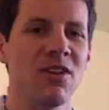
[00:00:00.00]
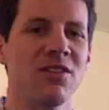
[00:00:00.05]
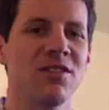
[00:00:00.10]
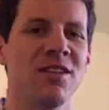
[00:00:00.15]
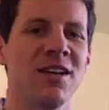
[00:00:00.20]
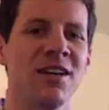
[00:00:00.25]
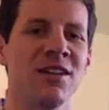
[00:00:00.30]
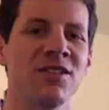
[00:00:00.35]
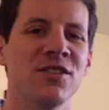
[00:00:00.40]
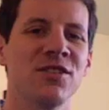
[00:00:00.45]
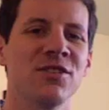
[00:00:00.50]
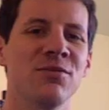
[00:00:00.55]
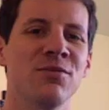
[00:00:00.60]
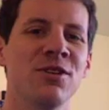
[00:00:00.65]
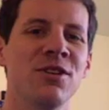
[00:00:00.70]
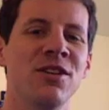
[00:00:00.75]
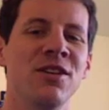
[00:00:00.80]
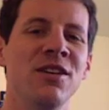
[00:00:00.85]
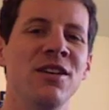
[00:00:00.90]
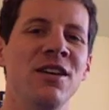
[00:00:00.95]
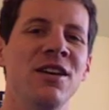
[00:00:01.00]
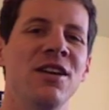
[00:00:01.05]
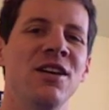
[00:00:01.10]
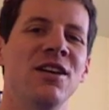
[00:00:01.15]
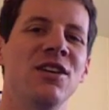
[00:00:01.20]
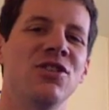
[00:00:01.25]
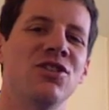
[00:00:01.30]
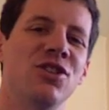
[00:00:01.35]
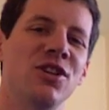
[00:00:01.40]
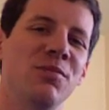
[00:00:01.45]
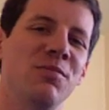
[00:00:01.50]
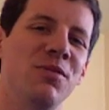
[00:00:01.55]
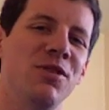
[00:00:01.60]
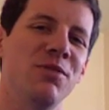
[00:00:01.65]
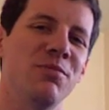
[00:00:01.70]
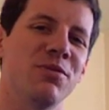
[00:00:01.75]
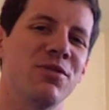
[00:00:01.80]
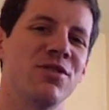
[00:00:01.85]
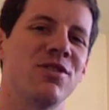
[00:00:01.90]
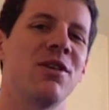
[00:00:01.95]
Task 3 is shaping
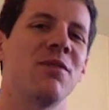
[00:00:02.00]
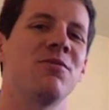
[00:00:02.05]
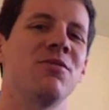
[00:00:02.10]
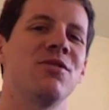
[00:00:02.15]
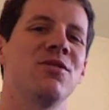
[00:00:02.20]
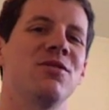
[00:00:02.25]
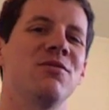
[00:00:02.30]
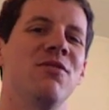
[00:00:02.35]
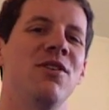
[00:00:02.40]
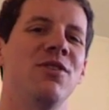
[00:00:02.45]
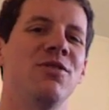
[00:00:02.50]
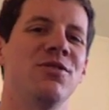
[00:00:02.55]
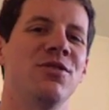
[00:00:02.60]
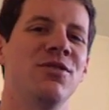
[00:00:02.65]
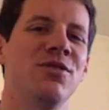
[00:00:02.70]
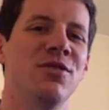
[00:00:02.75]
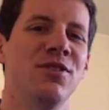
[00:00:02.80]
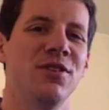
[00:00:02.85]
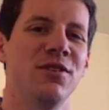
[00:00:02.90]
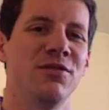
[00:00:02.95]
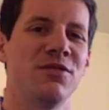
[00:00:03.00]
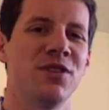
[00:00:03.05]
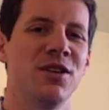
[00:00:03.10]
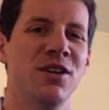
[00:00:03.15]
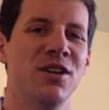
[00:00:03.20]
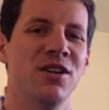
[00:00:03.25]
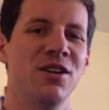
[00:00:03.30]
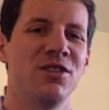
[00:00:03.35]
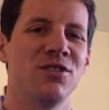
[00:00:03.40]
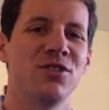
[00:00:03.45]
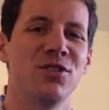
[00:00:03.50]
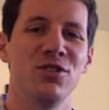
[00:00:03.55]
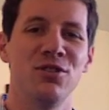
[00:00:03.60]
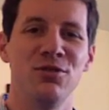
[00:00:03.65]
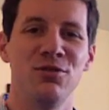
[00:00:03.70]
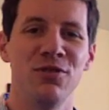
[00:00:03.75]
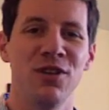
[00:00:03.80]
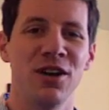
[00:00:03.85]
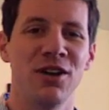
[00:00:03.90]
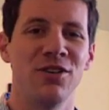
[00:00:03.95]
the perceptions of alternatives. So
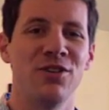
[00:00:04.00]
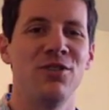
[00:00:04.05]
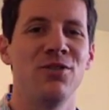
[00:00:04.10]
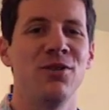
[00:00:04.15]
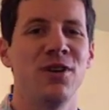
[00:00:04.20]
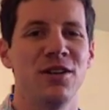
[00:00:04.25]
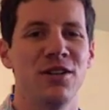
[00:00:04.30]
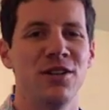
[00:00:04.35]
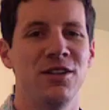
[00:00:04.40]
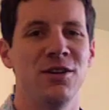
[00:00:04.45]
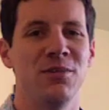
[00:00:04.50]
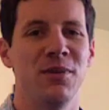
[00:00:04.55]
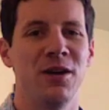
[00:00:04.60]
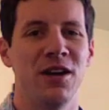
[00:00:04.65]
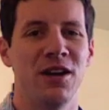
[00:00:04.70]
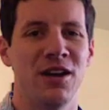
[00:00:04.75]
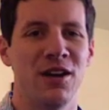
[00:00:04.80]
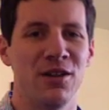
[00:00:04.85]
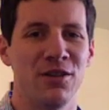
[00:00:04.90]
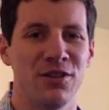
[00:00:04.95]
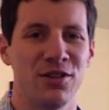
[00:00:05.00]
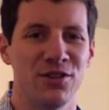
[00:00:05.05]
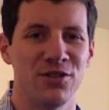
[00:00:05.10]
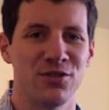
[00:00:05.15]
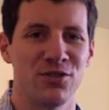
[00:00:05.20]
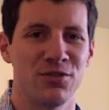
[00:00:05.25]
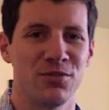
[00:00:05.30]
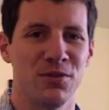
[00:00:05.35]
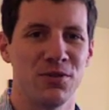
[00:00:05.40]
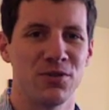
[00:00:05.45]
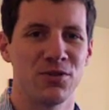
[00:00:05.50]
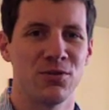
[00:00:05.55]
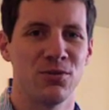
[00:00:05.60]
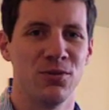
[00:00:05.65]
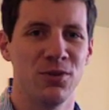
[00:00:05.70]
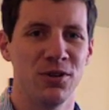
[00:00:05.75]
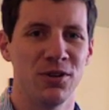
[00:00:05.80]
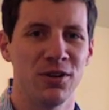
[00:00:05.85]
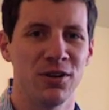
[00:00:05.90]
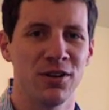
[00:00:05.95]
you've got a new idea about how things are supposed to
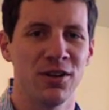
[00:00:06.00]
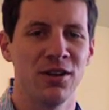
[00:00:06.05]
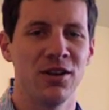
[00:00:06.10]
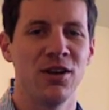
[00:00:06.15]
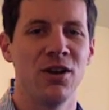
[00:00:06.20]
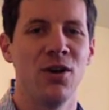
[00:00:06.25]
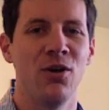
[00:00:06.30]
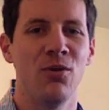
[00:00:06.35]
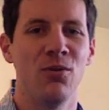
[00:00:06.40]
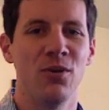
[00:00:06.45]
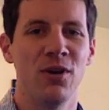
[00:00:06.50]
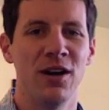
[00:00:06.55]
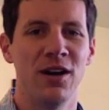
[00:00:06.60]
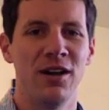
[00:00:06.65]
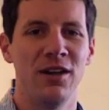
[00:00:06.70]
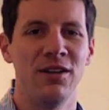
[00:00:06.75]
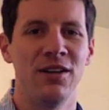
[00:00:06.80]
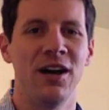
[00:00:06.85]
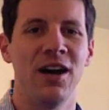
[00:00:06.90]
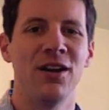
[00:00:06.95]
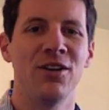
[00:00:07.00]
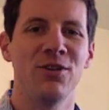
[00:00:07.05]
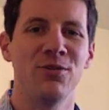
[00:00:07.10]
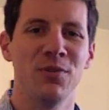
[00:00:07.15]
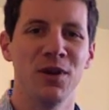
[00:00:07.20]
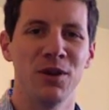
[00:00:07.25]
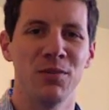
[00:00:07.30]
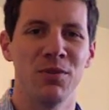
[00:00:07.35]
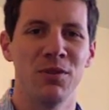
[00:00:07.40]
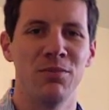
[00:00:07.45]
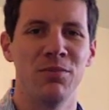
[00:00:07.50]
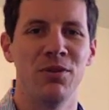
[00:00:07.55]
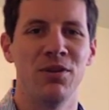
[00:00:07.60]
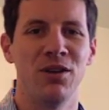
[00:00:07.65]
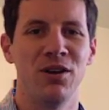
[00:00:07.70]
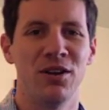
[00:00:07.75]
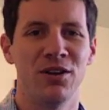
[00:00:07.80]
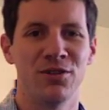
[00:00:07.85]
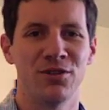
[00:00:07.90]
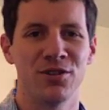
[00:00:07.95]
work. Well, how do you make
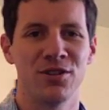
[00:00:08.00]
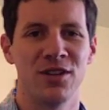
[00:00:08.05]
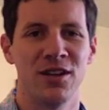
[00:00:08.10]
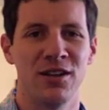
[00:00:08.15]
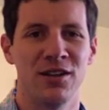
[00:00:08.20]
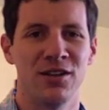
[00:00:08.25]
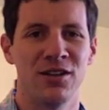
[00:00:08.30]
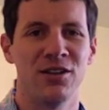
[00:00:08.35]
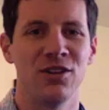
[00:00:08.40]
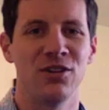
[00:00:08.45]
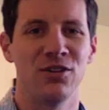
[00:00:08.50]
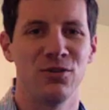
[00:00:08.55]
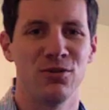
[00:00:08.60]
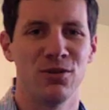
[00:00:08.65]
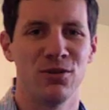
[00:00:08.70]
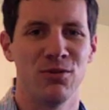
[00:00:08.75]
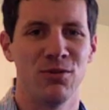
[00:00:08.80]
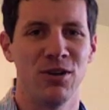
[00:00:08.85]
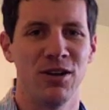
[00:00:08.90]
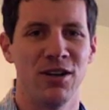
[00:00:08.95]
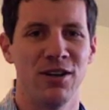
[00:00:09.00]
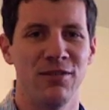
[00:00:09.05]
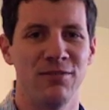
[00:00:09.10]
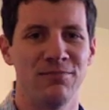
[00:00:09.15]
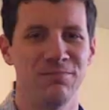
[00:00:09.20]
people understand it your way?